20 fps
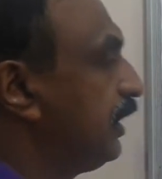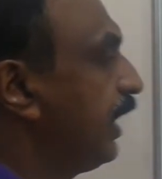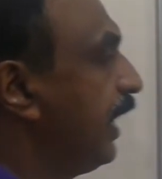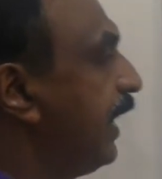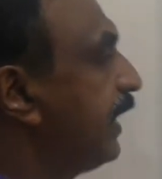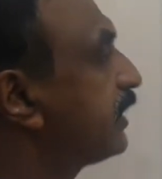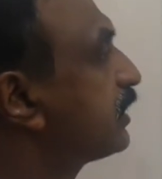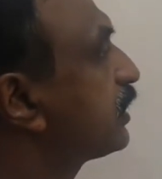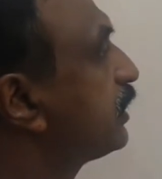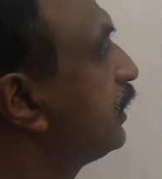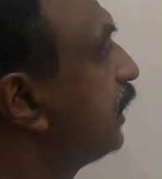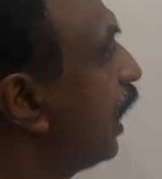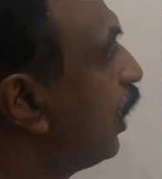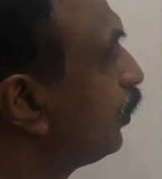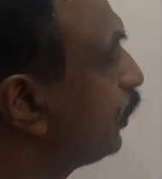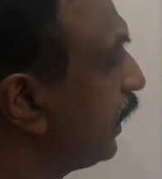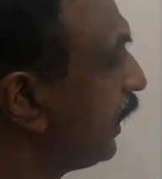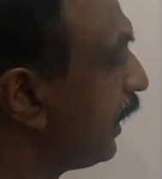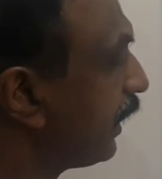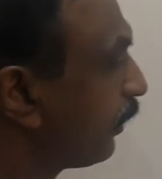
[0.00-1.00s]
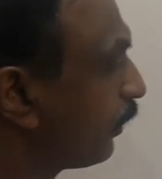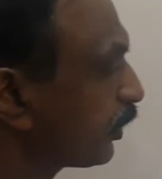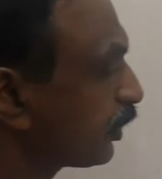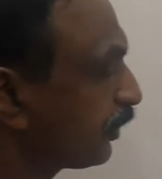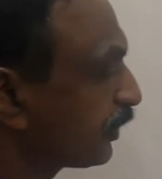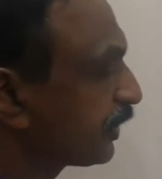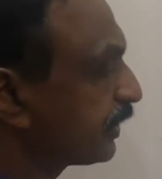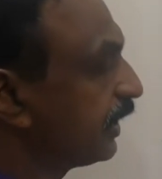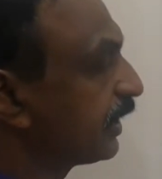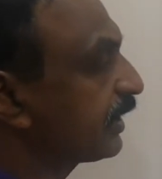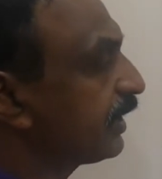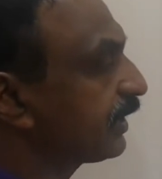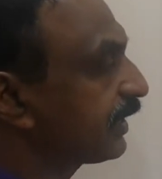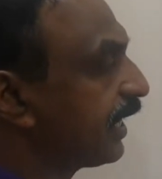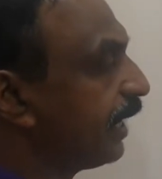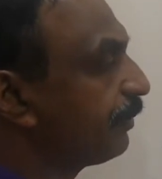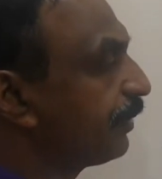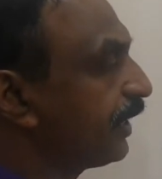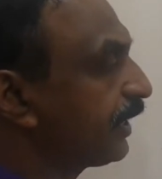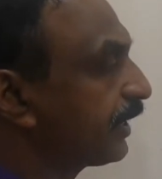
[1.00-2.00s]
Hence now the equation of circle
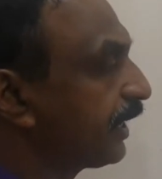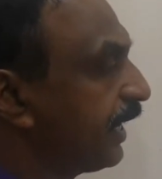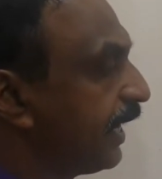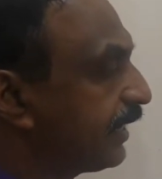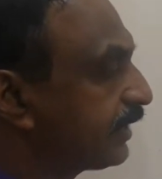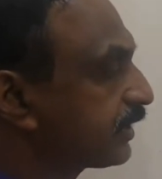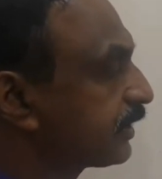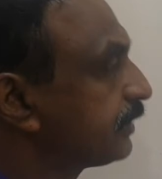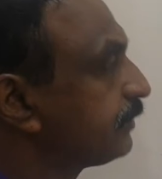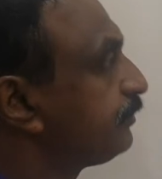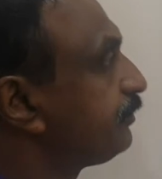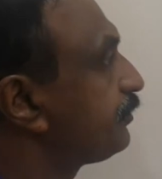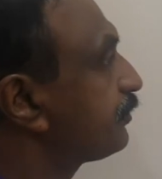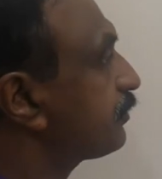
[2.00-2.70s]
can be written as